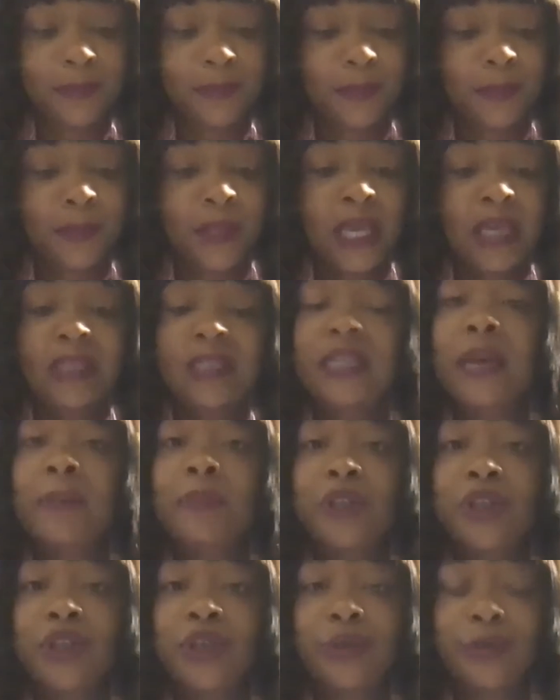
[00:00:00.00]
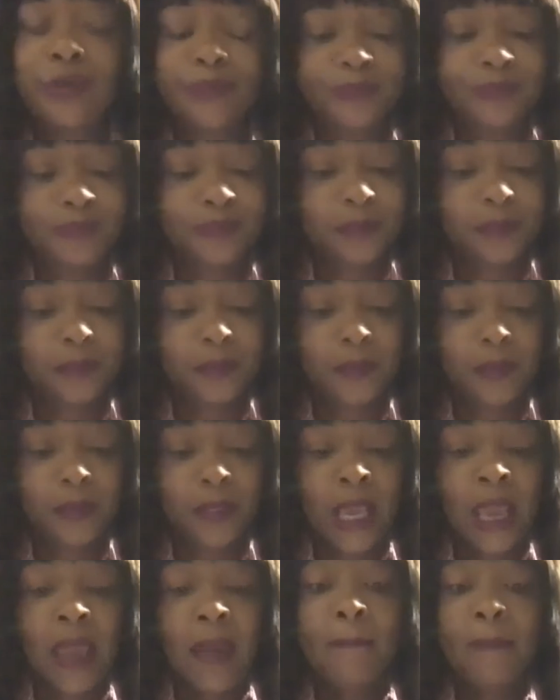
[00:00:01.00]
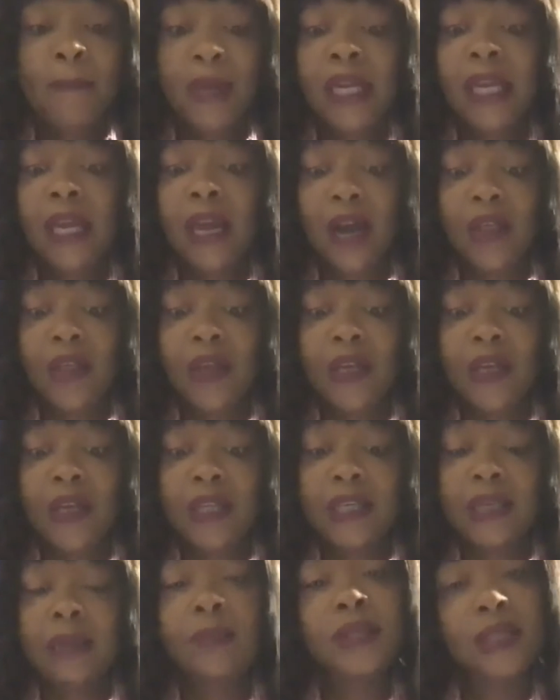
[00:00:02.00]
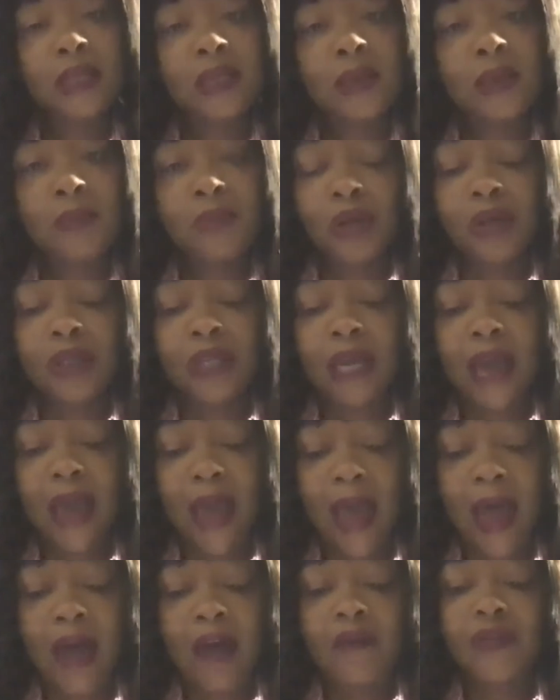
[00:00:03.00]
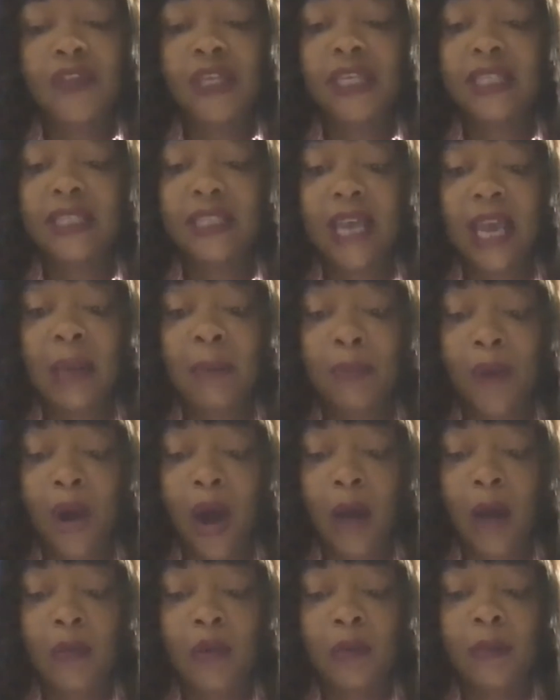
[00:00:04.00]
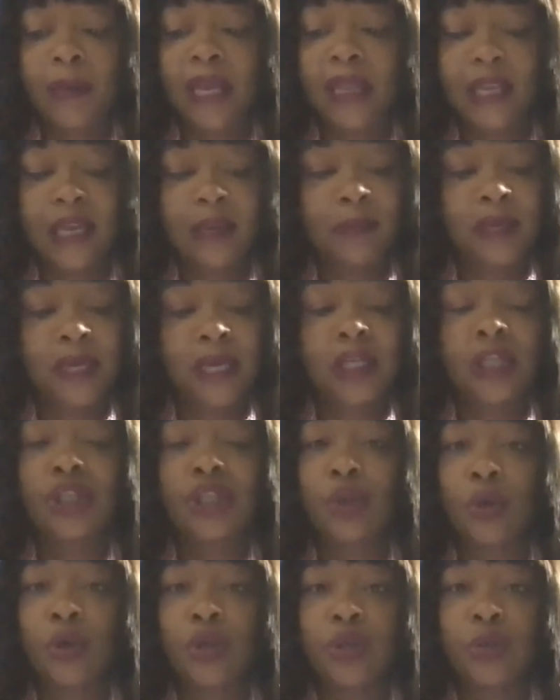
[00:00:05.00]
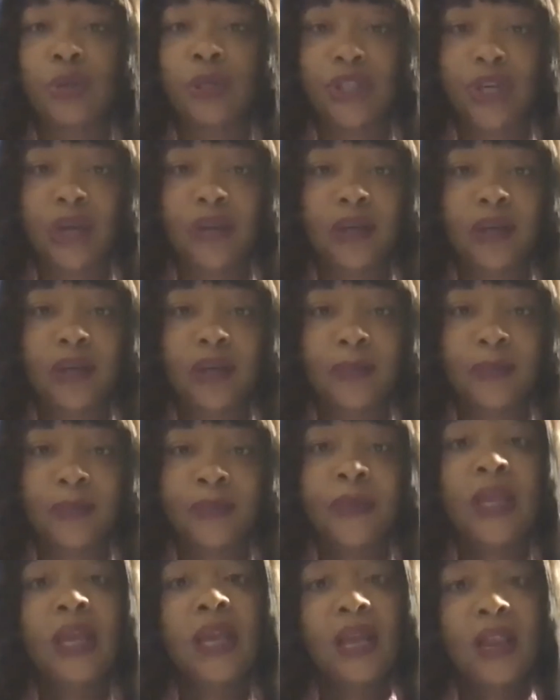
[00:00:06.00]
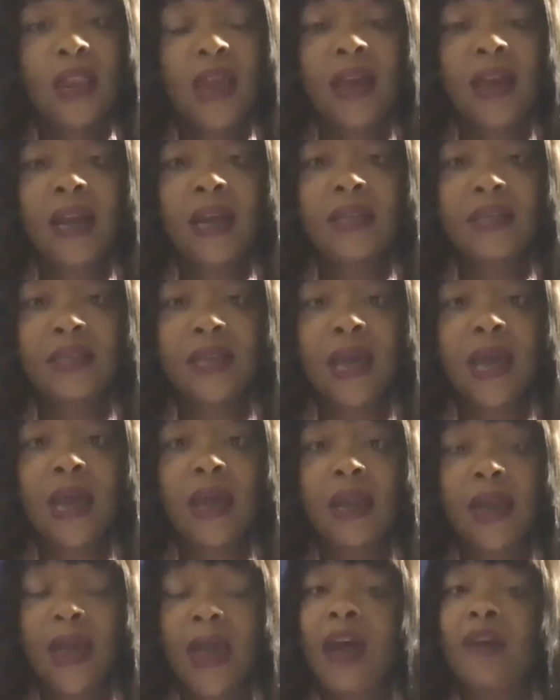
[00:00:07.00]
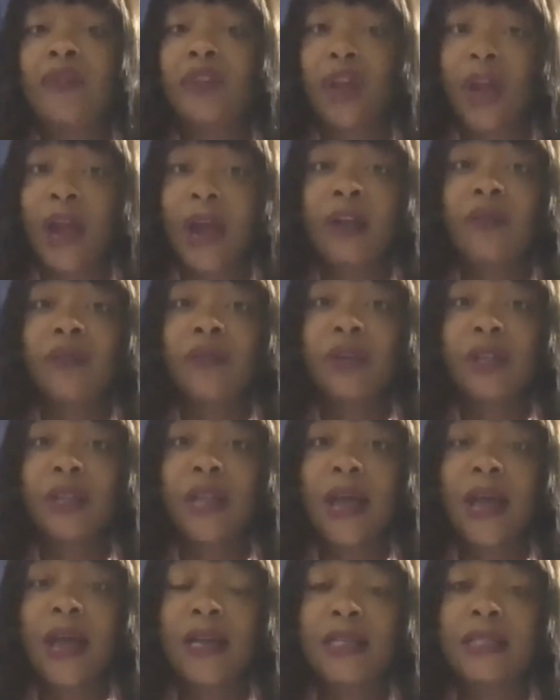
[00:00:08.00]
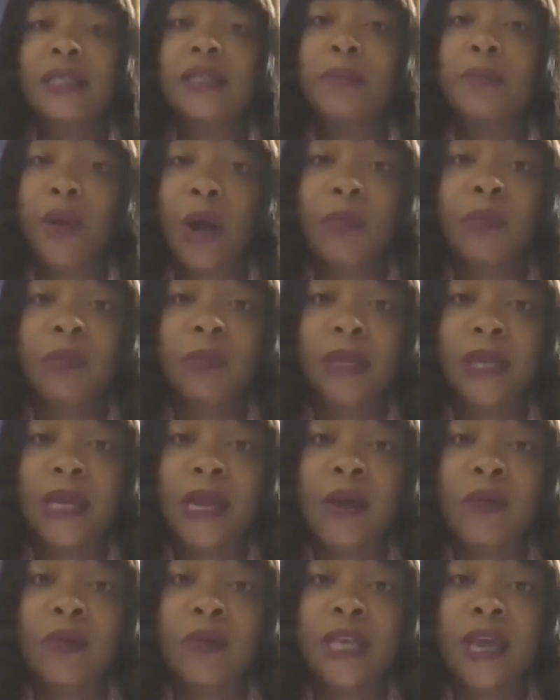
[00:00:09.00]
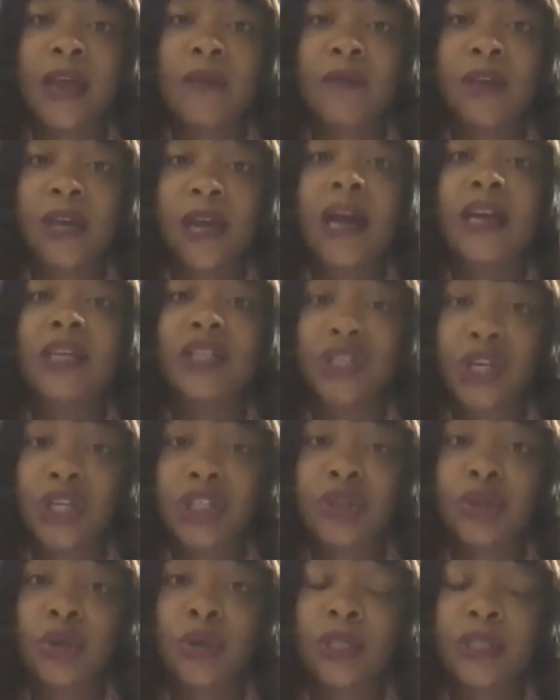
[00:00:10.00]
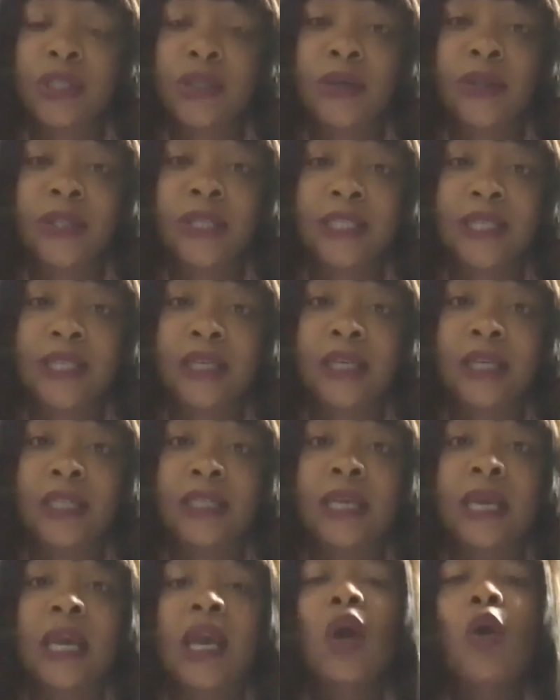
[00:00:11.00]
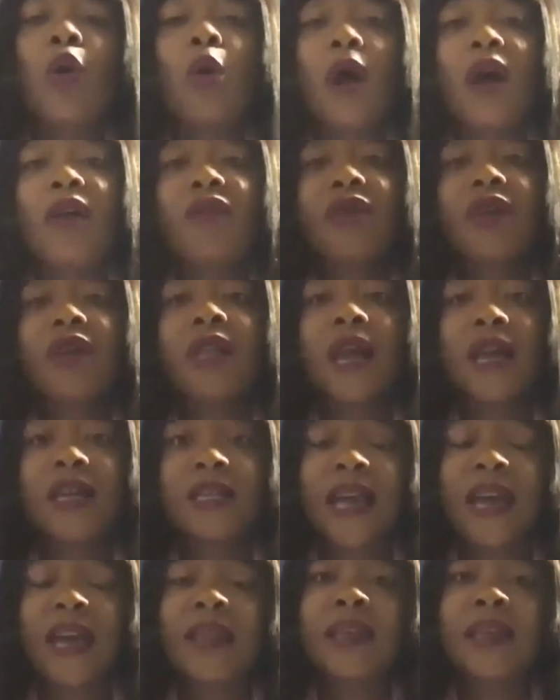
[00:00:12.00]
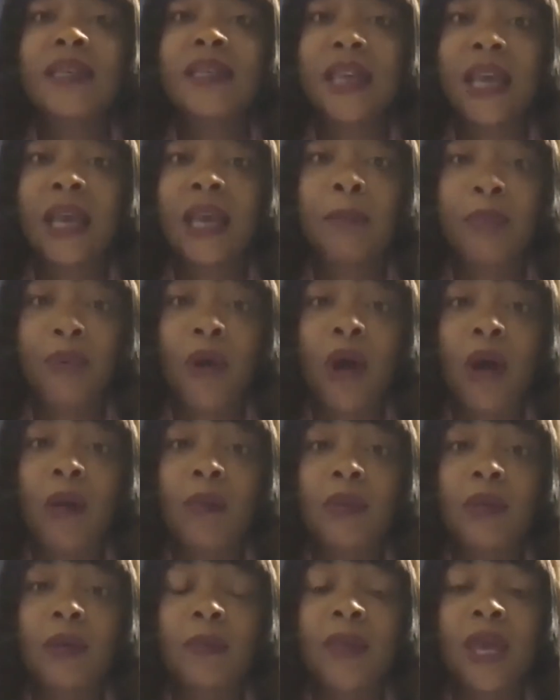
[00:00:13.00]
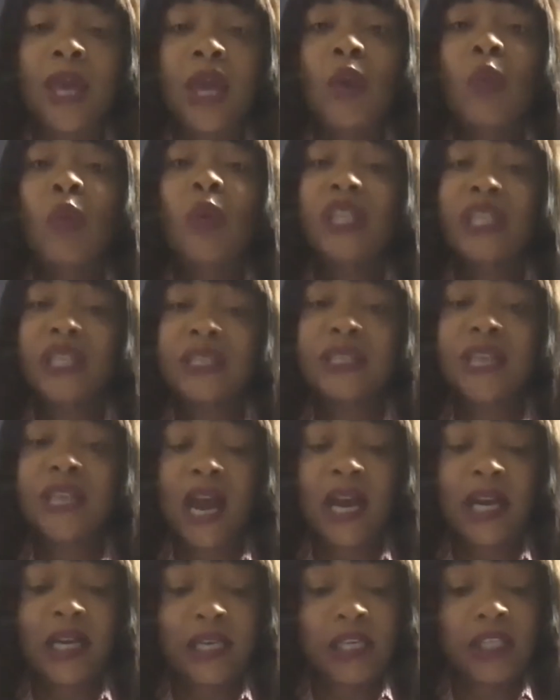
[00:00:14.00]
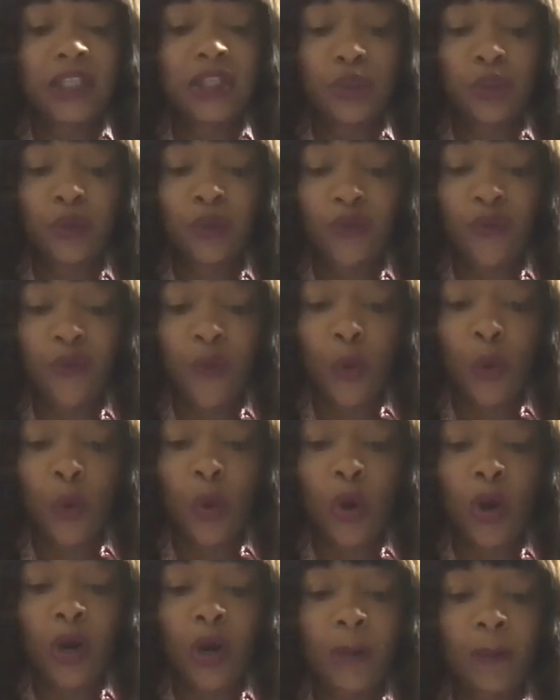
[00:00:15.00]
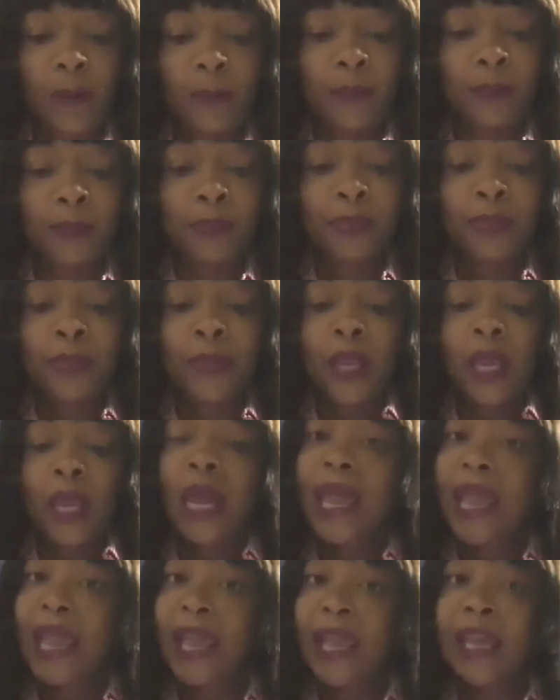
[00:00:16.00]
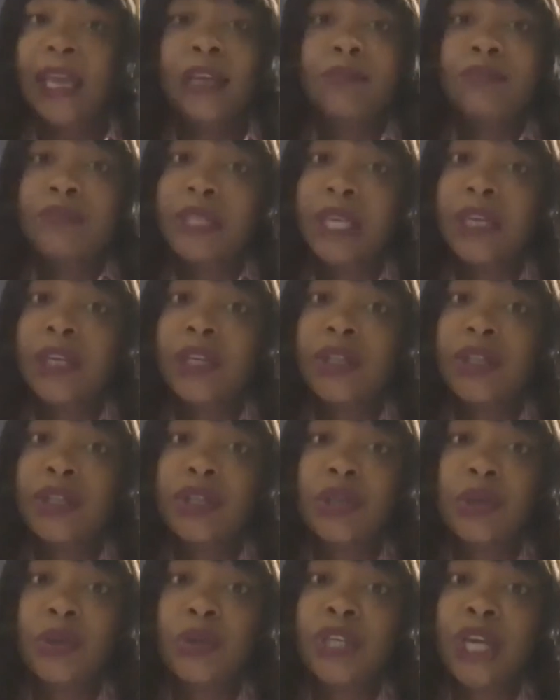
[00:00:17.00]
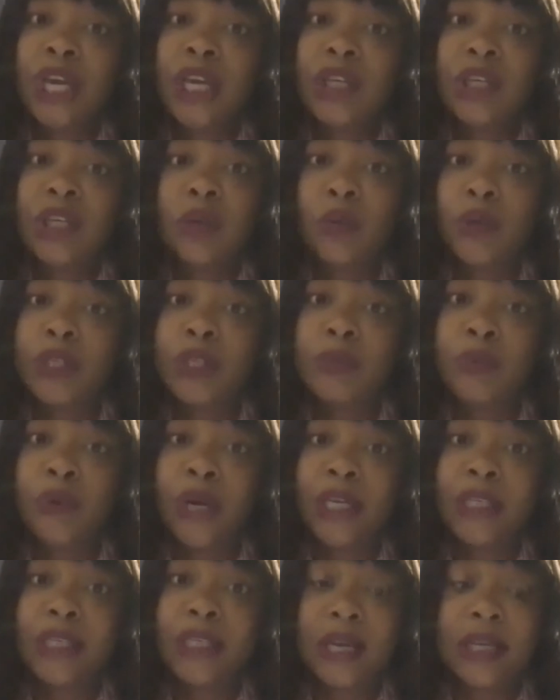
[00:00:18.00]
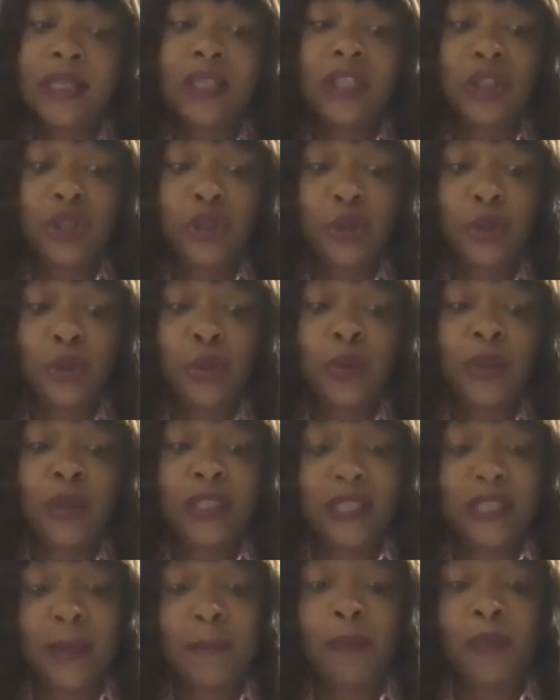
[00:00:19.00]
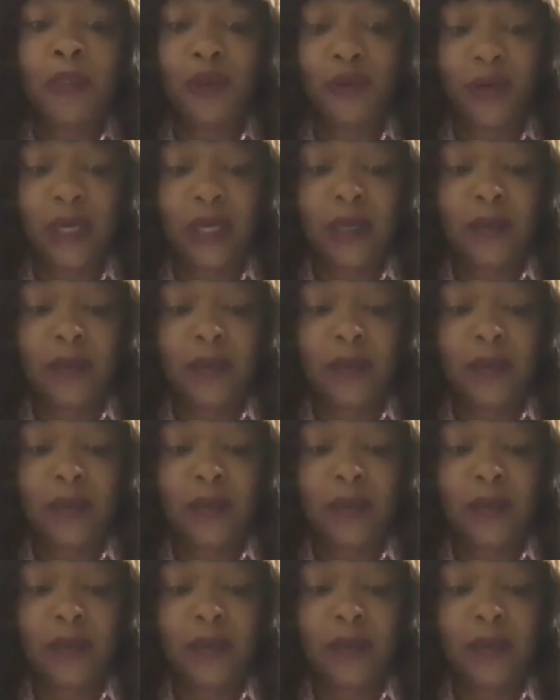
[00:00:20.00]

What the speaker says: Step two, many other tenements in the building have the same problem and they begin to talk to each other. Like I said, after I realized the problem that I was having, I started talking to other tenants who I realized had the same problem. We decided to form a tenants association, which brings us to step three.